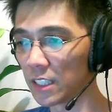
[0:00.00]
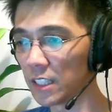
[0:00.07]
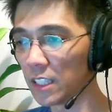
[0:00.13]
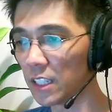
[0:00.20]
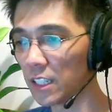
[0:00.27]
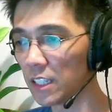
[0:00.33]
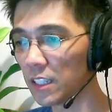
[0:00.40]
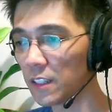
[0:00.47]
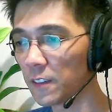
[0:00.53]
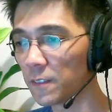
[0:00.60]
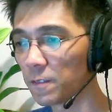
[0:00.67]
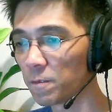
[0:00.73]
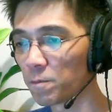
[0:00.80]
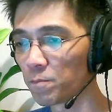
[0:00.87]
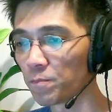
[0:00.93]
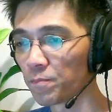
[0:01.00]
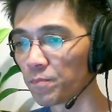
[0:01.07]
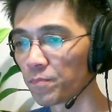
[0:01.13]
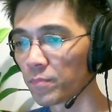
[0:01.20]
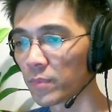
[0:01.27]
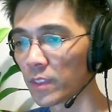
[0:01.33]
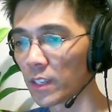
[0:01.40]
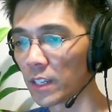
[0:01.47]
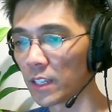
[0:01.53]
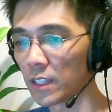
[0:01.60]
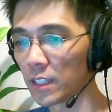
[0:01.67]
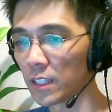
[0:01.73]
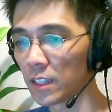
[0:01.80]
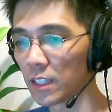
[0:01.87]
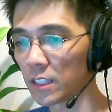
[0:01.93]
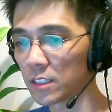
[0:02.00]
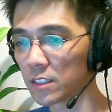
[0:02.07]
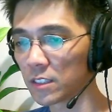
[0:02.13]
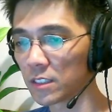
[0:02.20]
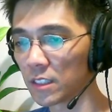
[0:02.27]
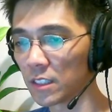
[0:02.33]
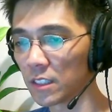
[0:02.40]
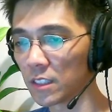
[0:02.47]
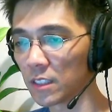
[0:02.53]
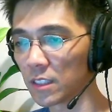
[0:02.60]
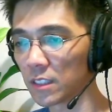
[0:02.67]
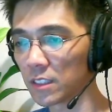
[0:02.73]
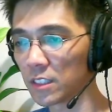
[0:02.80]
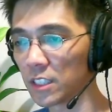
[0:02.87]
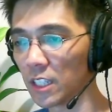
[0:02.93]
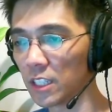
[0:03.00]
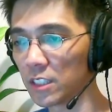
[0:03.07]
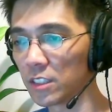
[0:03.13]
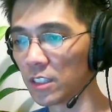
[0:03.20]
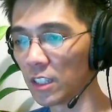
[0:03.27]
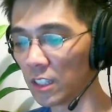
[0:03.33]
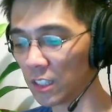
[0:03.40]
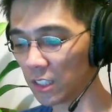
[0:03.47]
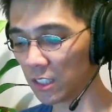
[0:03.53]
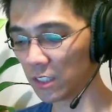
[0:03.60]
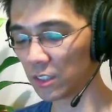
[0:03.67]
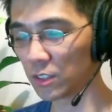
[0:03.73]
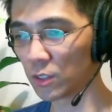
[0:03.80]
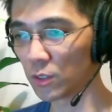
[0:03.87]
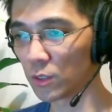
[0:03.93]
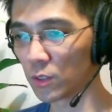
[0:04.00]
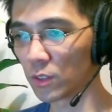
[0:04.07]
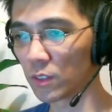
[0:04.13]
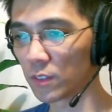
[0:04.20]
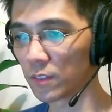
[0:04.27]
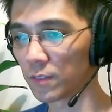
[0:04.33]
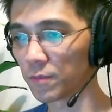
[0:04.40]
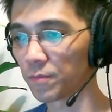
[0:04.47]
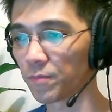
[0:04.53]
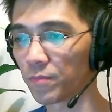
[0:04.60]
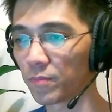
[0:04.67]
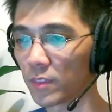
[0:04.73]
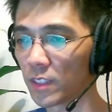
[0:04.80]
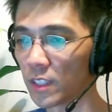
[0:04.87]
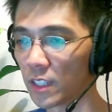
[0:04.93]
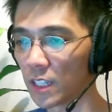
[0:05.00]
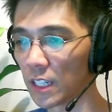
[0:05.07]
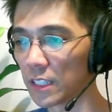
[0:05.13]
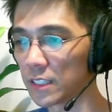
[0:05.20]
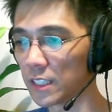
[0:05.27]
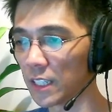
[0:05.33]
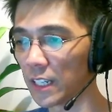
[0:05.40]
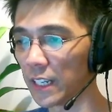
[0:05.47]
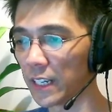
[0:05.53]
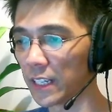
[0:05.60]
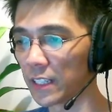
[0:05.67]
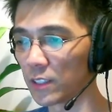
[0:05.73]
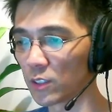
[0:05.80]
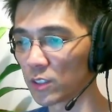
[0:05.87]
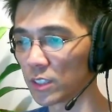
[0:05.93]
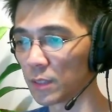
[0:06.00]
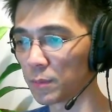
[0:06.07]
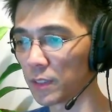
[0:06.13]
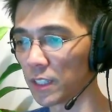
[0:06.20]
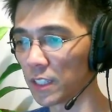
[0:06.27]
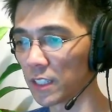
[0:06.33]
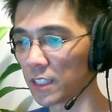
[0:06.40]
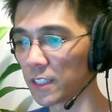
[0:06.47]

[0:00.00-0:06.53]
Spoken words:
D, and then let's change Dylan into, you know, Garcia Land or something.